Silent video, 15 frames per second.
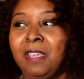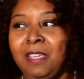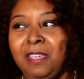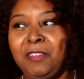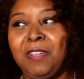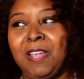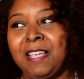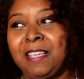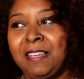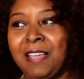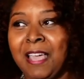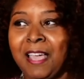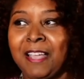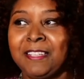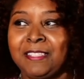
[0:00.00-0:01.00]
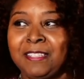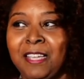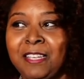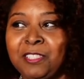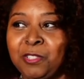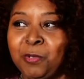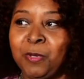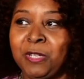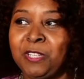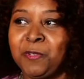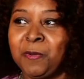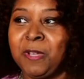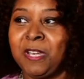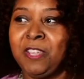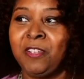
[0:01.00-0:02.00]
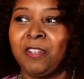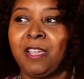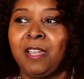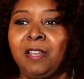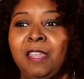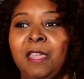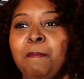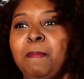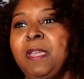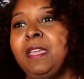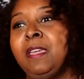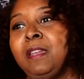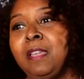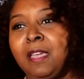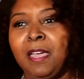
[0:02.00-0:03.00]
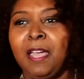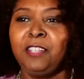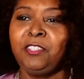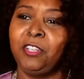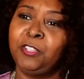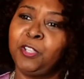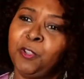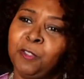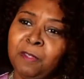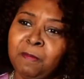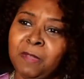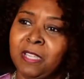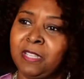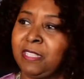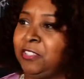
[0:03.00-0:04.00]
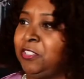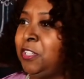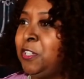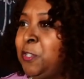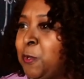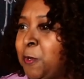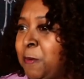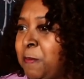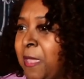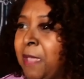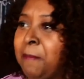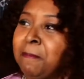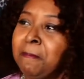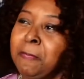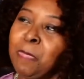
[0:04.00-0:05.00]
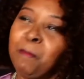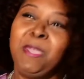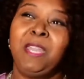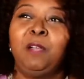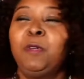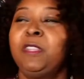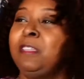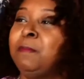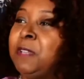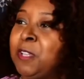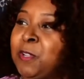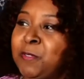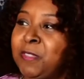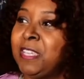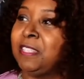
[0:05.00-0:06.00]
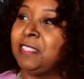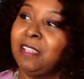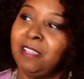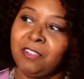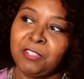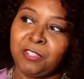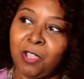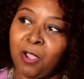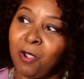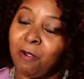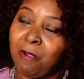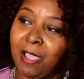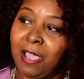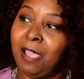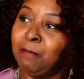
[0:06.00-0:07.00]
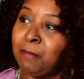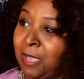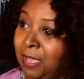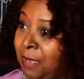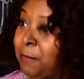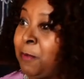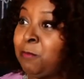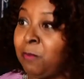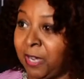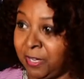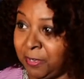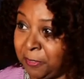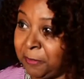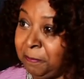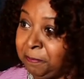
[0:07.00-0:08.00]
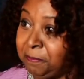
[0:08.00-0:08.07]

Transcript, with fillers: you know, like in it's 2020, you're kind of like, man, I should have told them this. I should have told them that. Man, mm -hmm. I mm-hmm. want them to know this. So I'm, I'm a writer mm